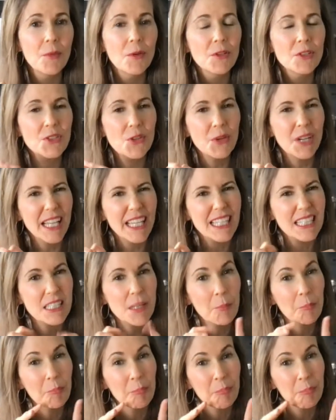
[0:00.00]
So like it's
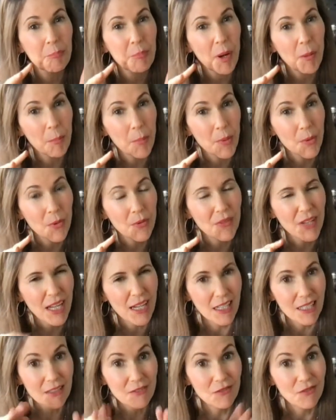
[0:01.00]
a bubble, not
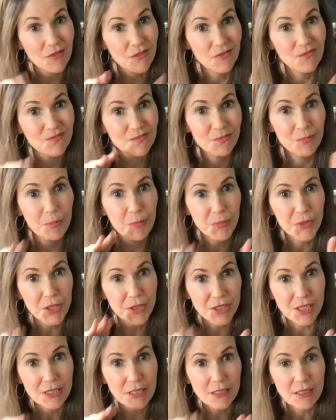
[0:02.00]
a
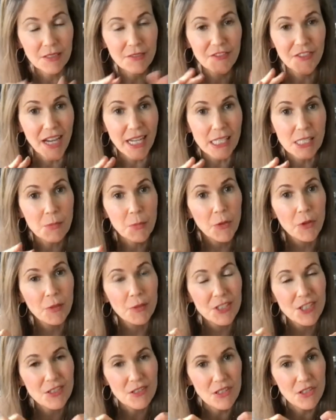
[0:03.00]
fast
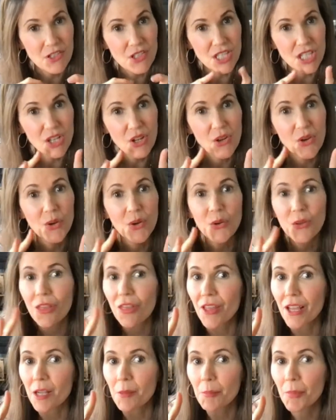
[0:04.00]
boil, just a slow,
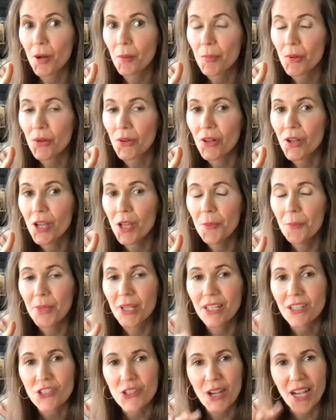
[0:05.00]
thick bubble,
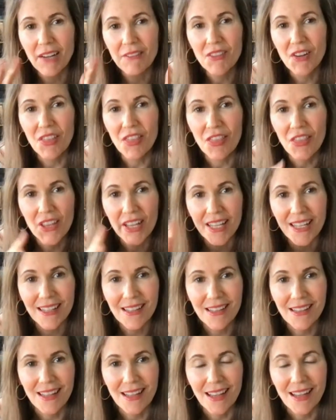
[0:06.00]
because you have to
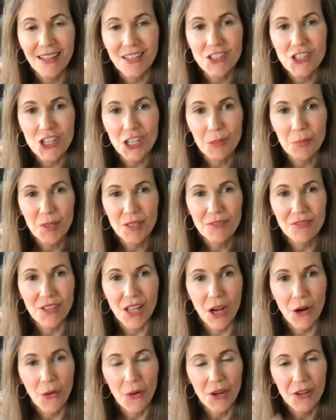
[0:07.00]
thicken that chickpea
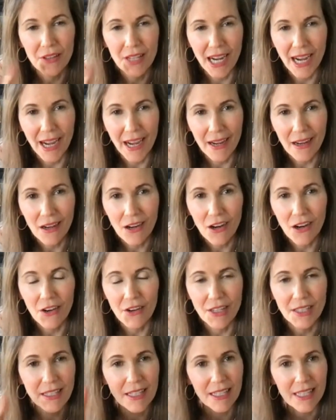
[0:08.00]
flour and the agar
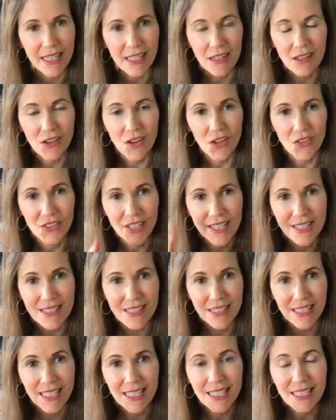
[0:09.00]
and get it all nice
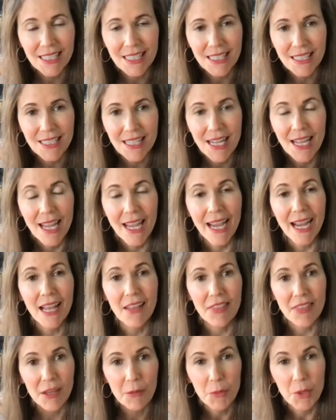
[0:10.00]
and heated.
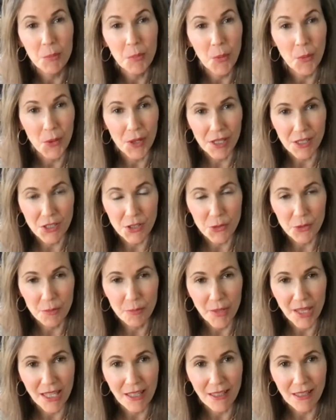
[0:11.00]
And then we pour it into a
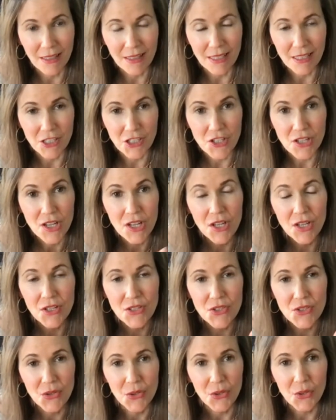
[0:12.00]
baking dish.
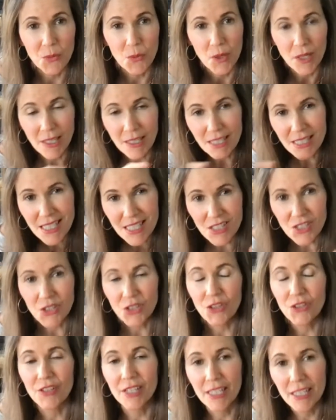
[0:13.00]
So you want to
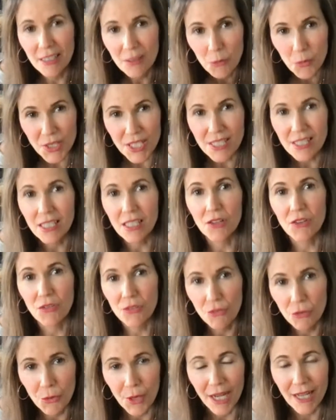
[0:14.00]
stir it, whisk it
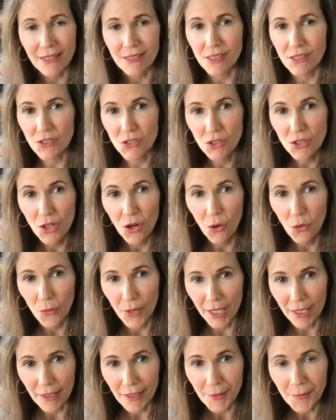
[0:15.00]
through as it's
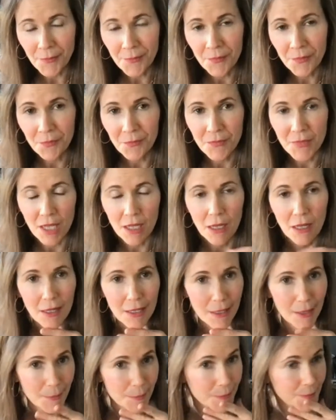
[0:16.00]
going.
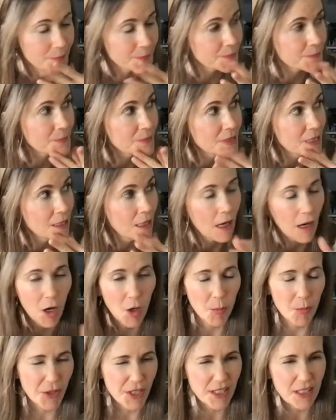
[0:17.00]

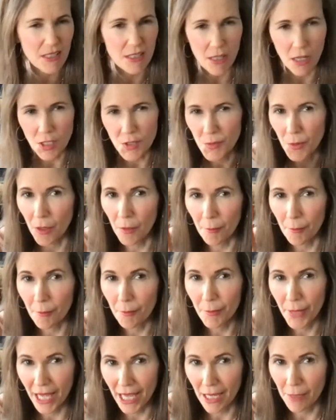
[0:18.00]
I'll bring the saucepan
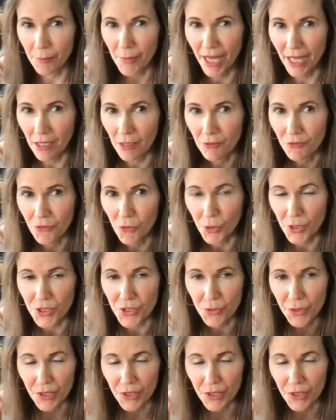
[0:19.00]
pan back and forth so